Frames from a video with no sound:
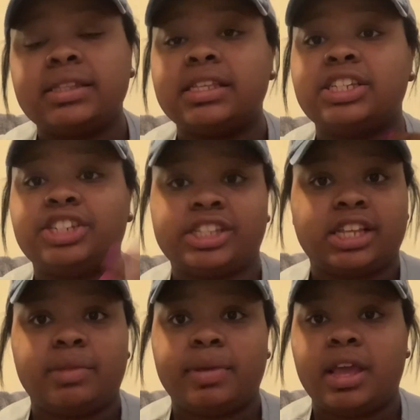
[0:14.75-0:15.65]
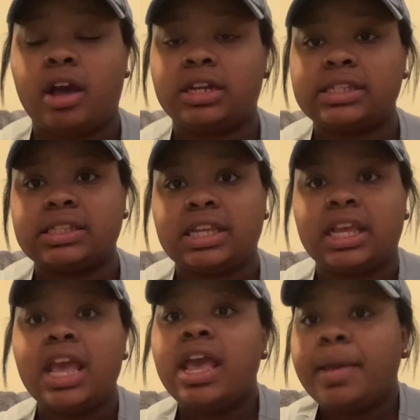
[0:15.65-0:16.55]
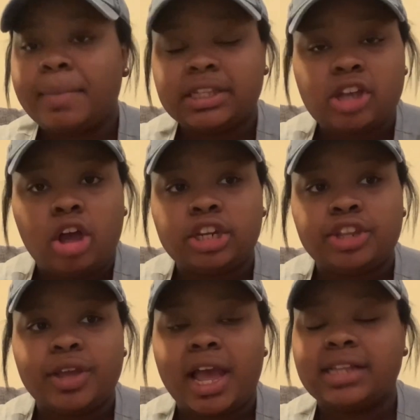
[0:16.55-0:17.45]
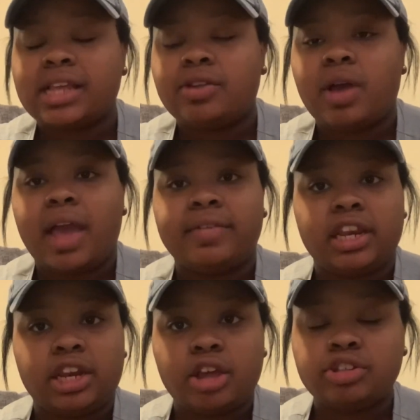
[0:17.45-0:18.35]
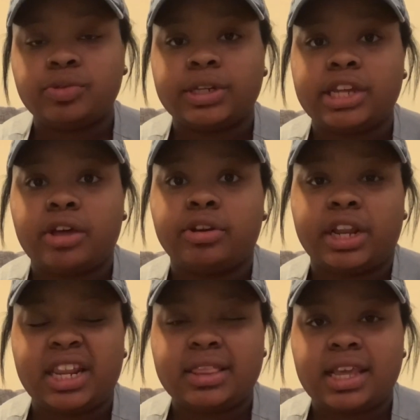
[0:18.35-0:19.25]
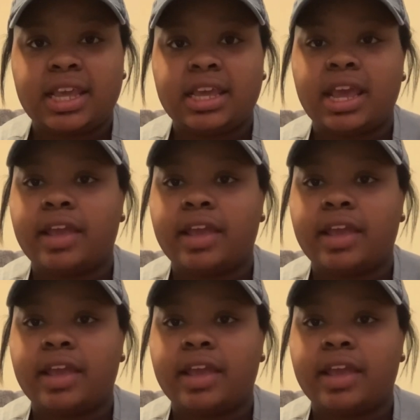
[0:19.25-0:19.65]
This is just going to be, honestly, me talking to you guys. I don't have any notes written down or anything.